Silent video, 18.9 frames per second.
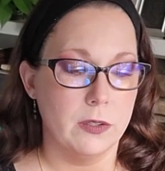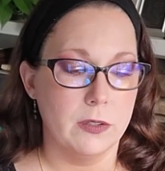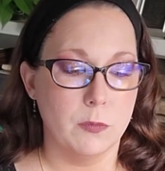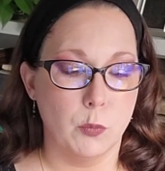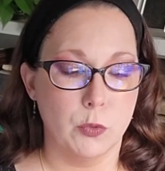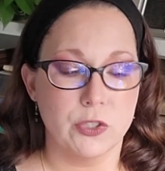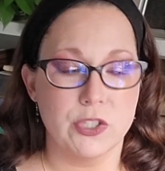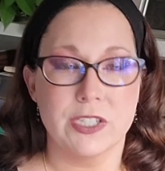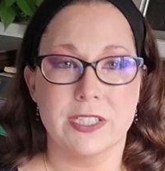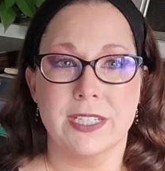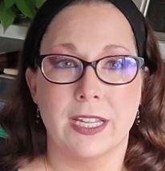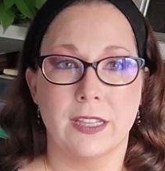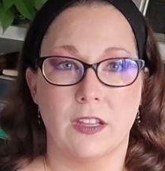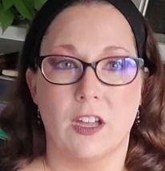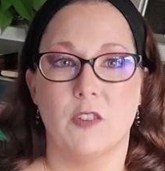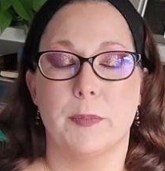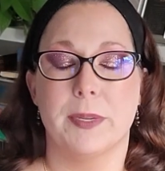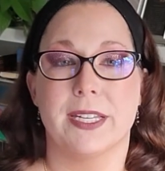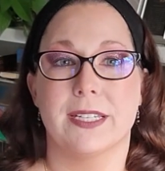We'll just say
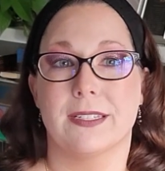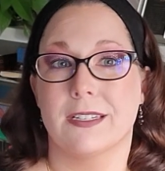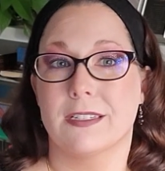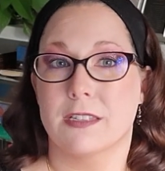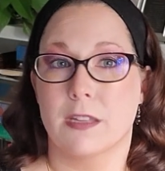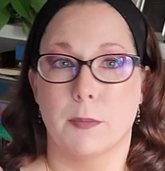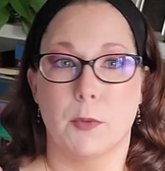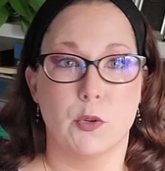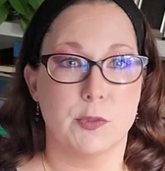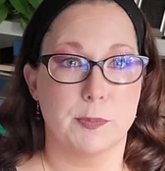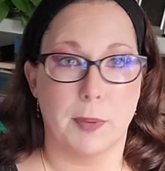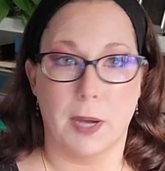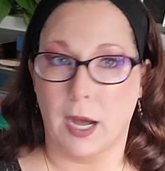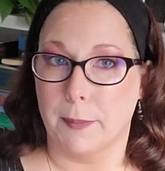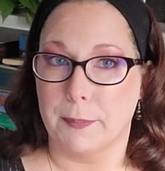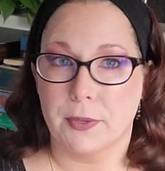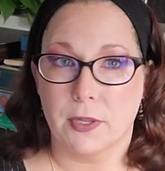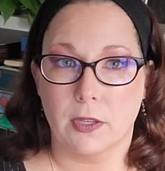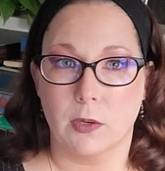love because that's the most
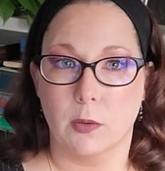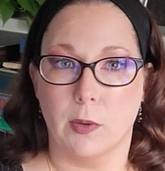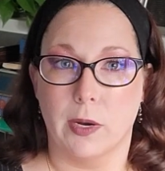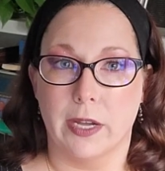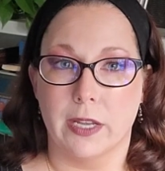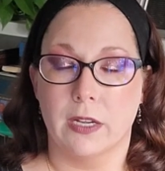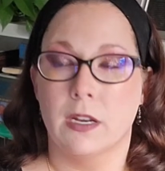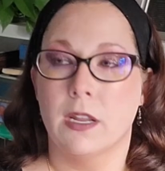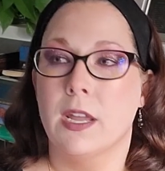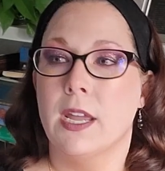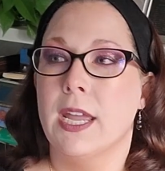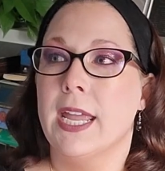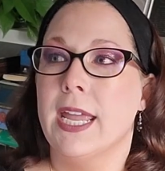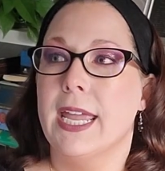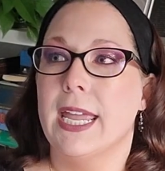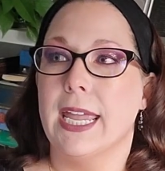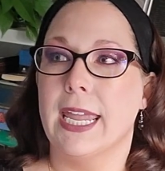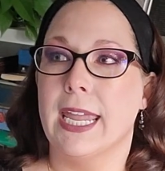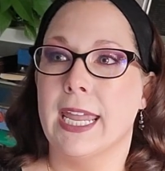popular one.
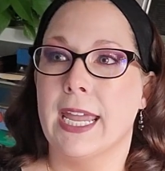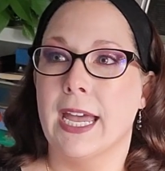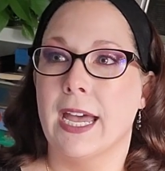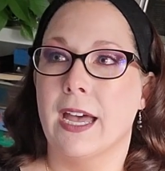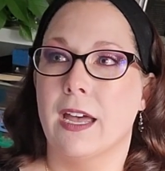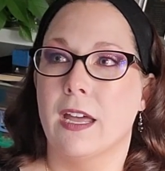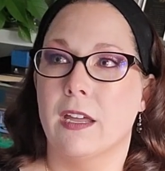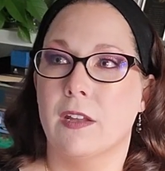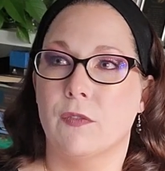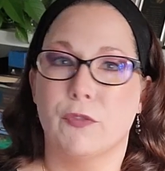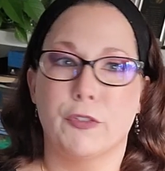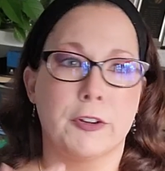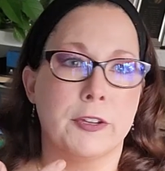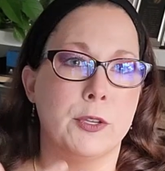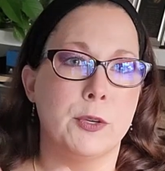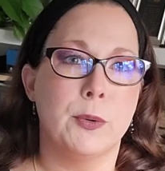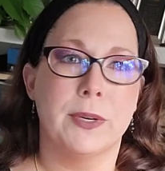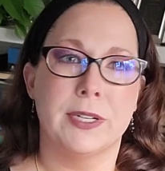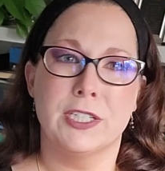And for
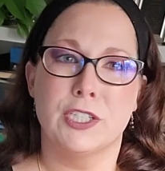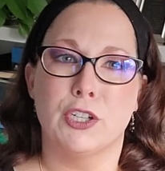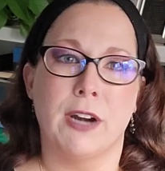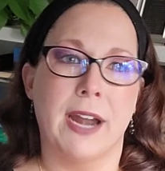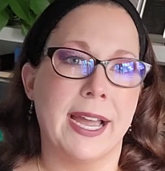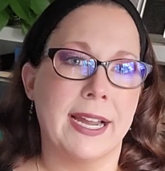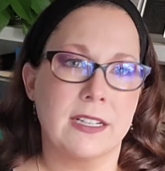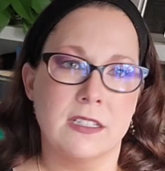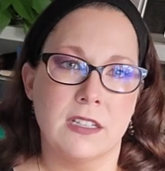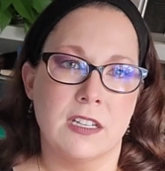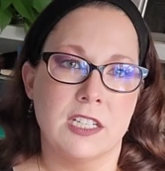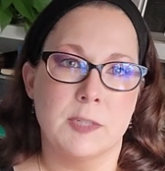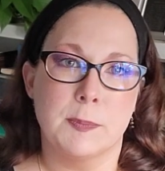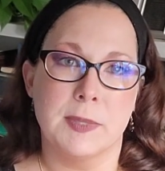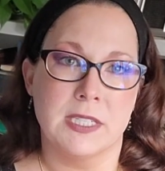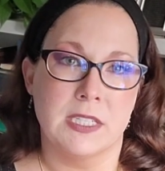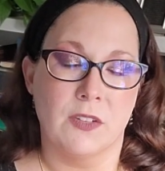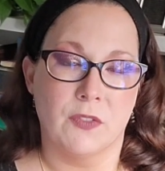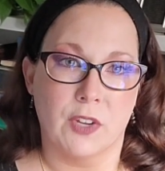you to attract a
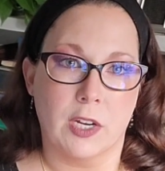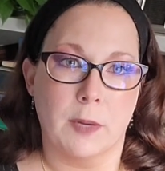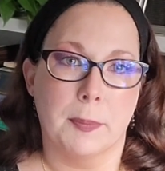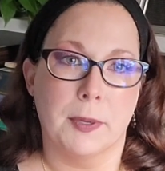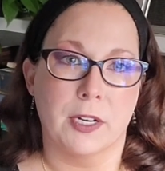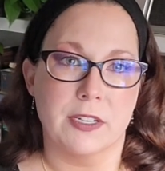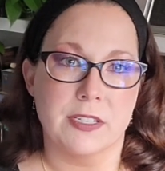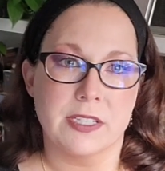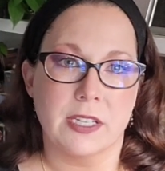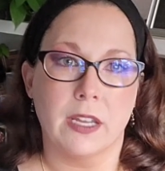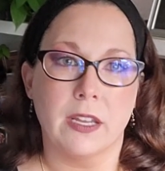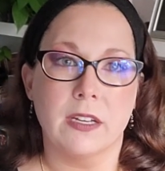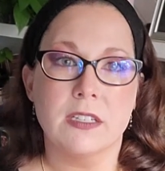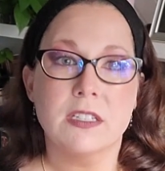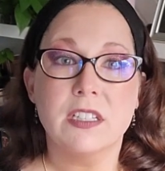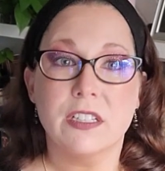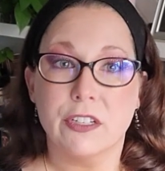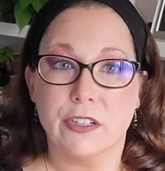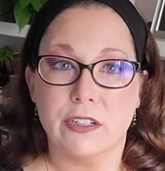specific person
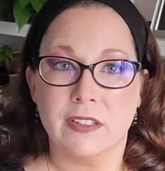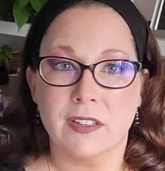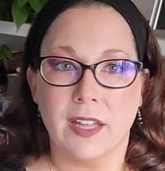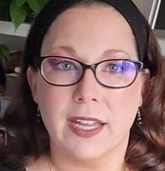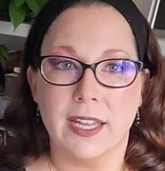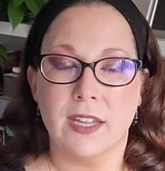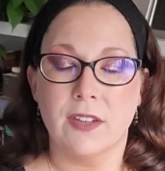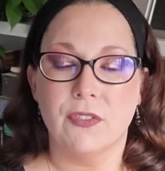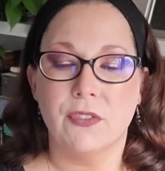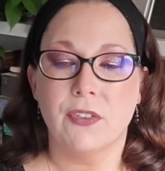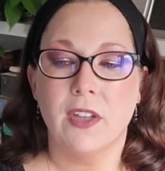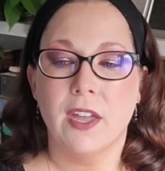to your life.